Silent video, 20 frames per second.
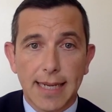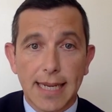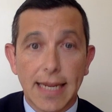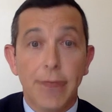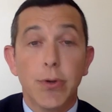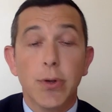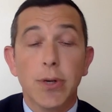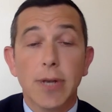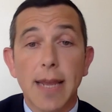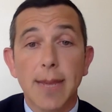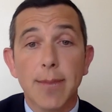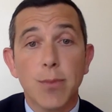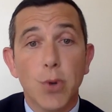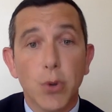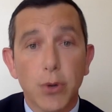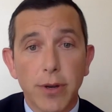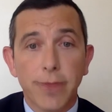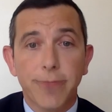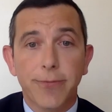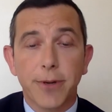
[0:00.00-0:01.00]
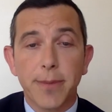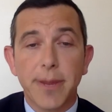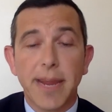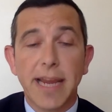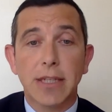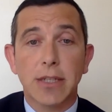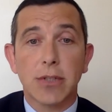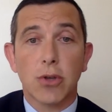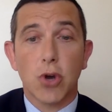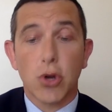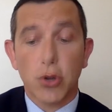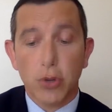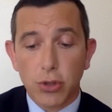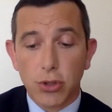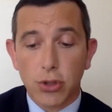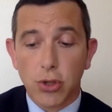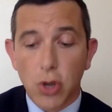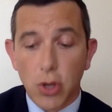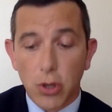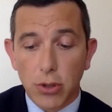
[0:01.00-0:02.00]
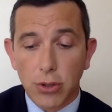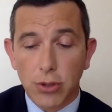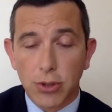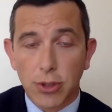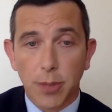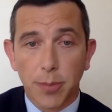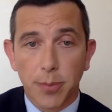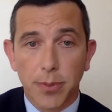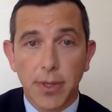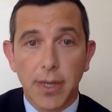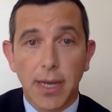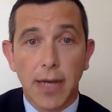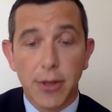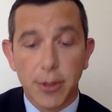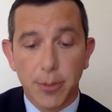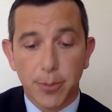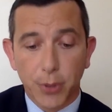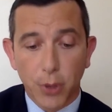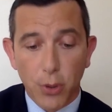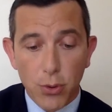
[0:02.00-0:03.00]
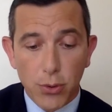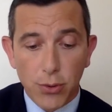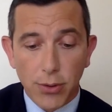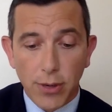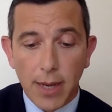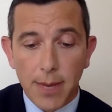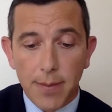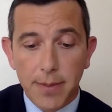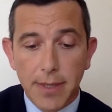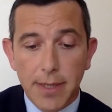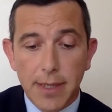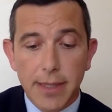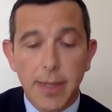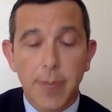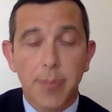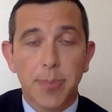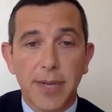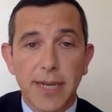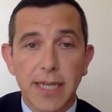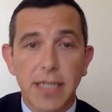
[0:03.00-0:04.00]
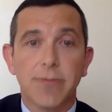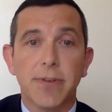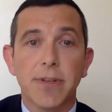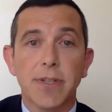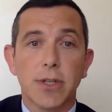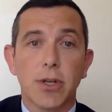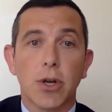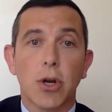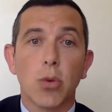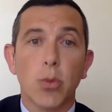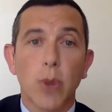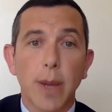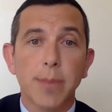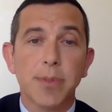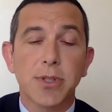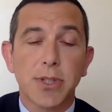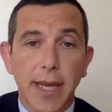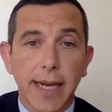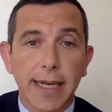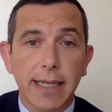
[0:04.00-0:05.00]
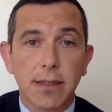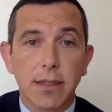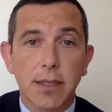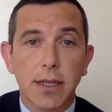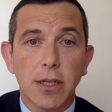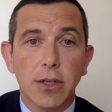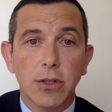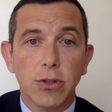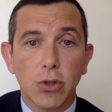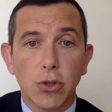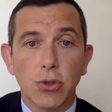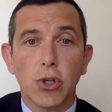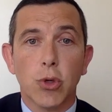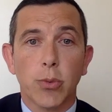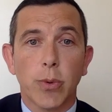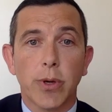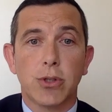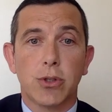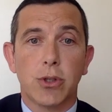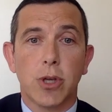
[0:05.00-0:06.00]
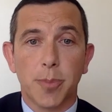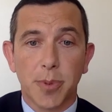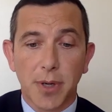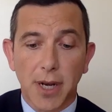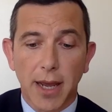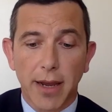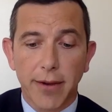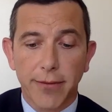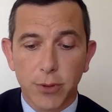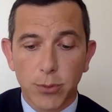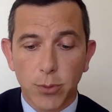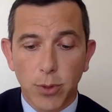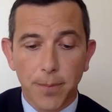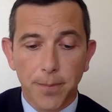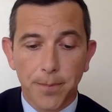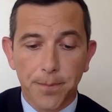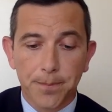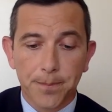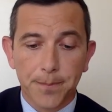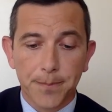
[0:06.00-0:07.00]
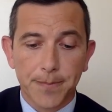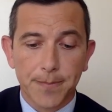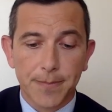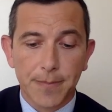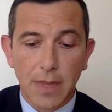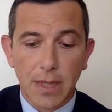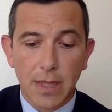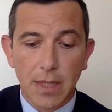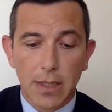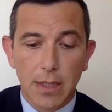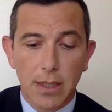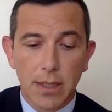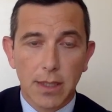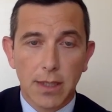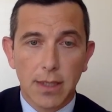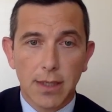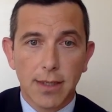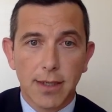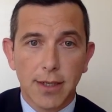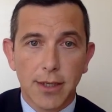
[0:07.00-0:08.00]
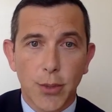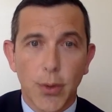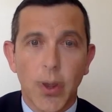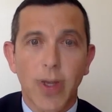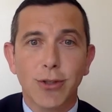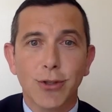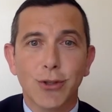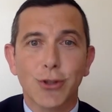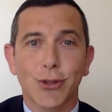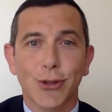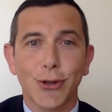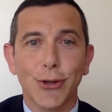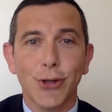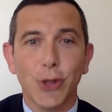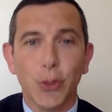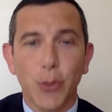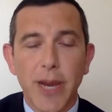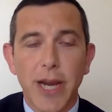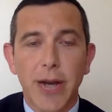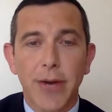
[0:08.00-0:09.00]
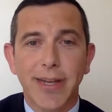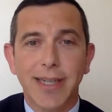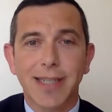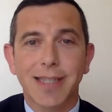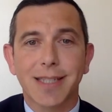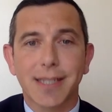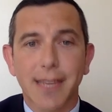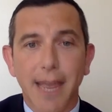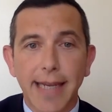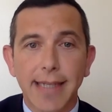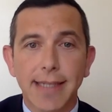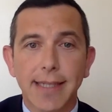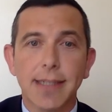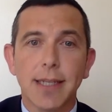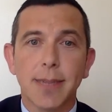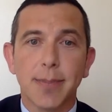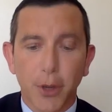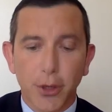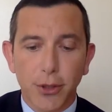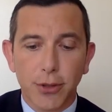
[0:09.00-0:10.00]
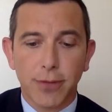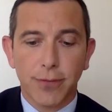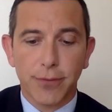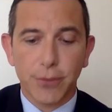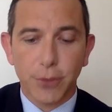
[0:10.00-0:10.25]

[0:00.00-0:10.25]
If you'd like more information on our scholarship and the programme, then please visit our website should you wish to apply for one. Now, as a school, we are excited about the